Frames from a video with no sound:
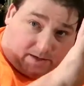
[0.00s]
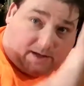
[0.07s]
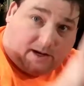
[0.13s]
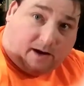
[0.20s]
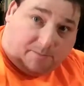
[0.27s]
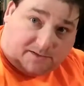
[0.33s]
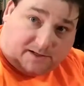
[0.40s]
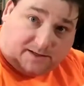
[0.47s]
It
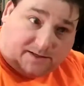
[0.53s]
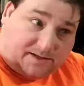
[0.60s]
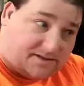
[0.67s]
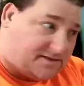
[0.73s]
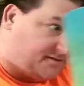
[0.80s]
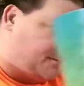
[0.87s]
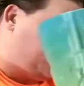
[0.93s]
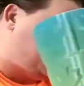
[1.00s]
comes like
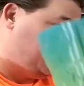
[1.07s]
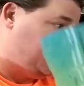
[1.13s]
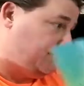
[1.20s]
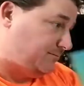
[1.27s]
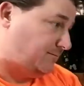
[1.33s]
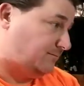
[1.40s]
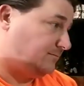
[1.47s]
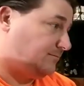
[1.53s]
this,
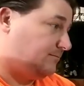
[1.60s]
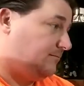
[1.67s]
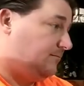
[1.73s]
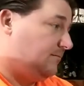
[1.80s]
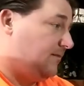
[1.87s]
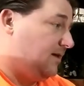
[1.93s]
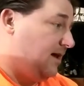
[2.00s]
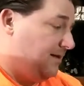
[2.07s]

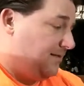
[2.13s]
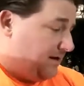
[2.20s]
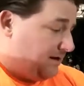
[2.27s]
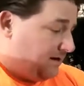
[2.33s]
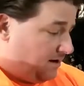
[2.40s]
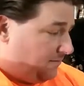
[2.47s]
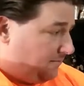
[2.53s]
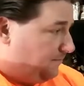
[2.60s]
and
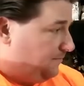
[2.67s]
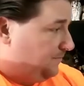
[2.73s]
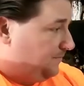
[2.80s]
then